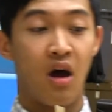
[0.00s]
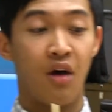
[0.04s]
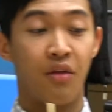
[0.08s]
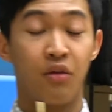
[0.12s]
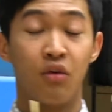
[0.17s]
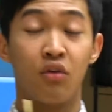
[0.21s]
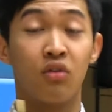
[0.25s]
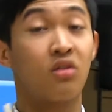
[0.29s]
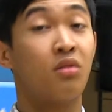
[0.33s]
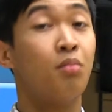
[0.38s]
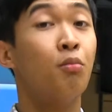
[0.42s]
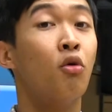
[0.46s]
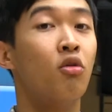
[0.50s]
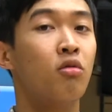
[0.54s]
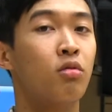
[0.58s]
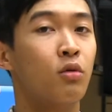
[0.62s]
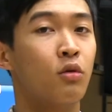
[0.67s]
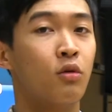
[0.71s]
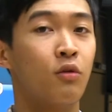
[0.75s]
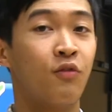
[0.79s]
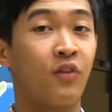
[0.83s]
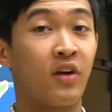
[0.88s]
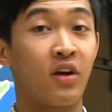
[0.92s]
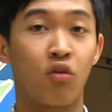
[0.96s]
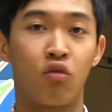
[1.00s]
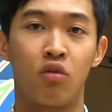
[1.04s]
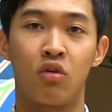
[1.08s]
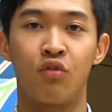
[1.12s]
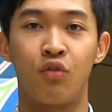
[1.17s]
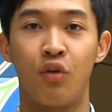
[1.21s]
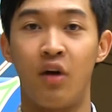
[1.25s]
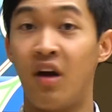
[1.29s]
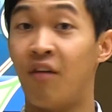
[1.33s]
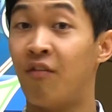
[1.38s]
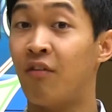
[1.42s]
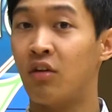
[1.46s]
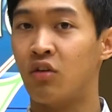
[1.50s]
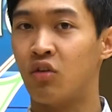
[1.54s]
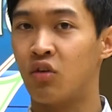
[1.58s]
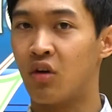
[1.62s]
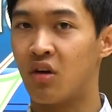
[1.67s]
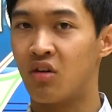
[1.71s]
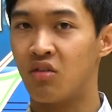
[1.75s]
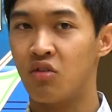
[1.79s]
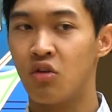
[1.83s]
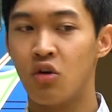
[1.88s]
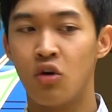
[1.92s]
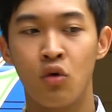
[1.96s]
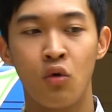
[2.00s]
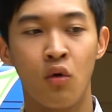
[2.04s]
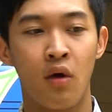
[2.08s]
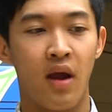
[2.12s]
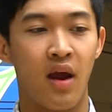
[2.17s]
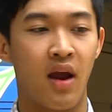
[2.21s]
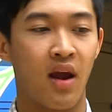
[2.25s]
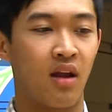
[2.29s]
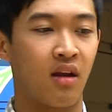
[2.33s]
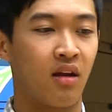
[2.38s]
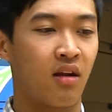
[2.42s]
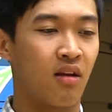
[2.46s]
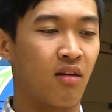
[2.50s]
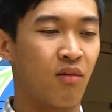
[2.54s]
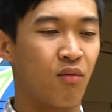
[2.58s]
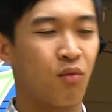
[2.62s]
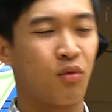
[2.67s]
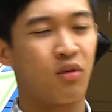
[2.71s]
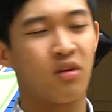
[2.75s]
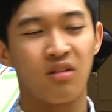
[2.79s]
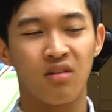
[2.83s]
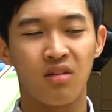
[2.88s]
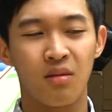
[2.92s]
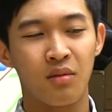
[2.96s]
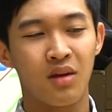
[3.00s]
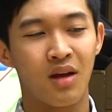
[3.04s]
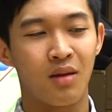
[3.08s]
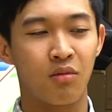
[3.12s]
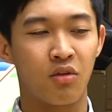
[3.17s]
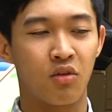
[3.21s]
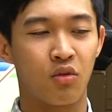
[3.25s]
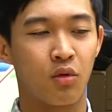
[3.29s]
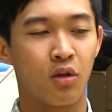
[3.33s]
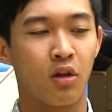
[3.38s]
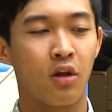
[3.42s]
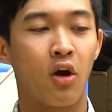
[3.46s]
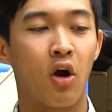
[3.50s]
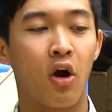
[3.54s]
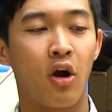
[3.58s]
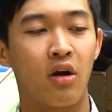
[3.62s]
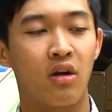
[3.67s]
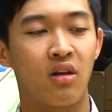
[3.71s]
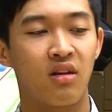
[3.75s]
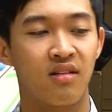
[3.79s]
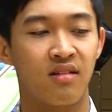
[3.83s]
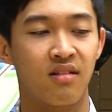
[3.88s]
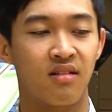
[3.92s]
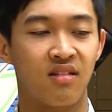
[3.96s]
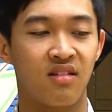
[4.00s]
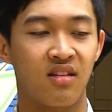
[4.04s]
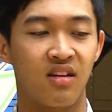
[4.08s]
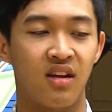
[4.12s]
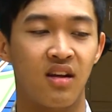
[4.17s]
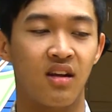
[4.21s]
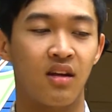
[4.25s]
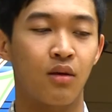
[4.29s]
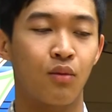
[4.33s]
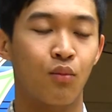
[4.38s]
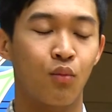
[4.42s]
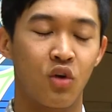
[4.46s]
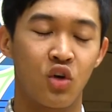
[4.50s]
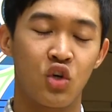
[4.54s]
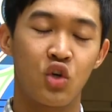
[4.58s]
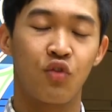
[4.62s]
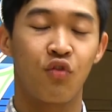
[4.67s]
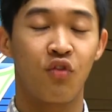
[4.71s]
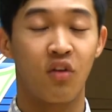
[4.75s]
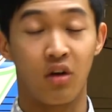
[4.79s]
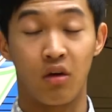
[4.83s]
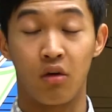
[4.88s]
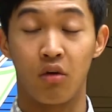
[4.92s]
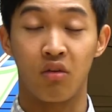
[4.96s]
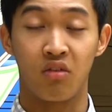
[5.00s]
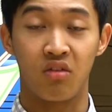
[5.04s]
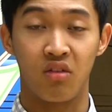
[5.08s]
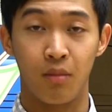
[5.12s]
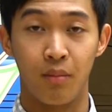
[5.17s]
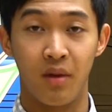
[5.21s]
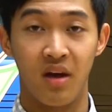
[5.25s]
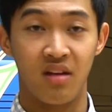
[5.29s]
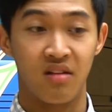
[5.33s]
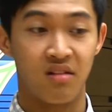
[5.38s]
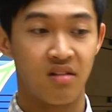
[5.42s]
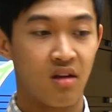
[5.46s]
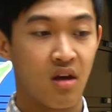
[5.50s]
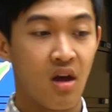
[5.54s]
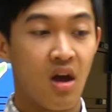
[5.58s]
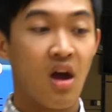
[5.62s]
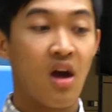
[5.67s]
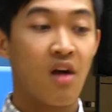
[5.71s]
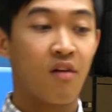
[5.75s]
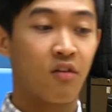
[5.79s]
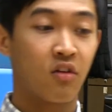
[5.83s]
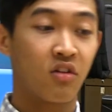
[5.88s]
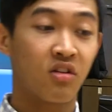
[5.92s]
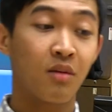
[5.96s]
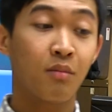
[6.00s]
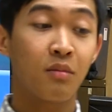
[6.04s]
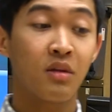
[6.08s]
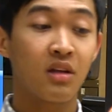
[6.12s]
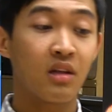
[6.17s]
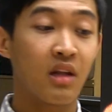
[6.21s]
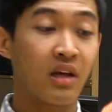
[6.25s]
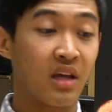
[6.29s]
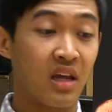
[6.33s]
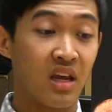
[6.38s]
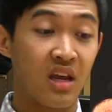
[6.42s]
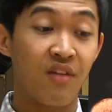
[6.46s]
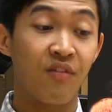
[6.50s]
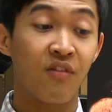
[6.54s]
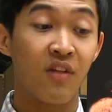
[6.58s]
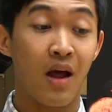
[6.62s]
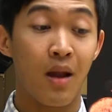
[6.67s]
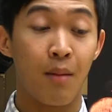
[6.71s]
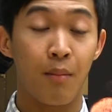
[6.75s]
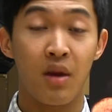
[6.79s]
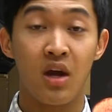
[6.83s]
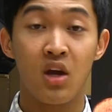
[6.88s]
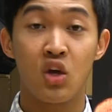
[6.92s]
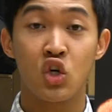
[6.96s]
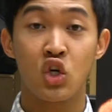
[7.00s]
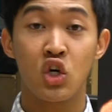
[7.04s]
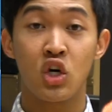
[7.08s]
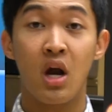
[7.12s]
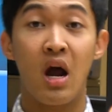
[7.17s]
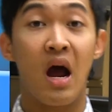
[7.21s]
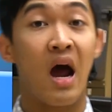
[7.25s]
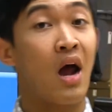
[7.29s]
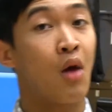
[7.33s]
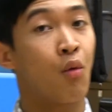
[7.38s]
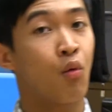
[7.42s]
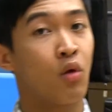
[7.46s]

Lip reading: there's multiple fingerings for F, as you guys know, and sometimes it's really hard to see which fingering is the best. For something like E flat major, I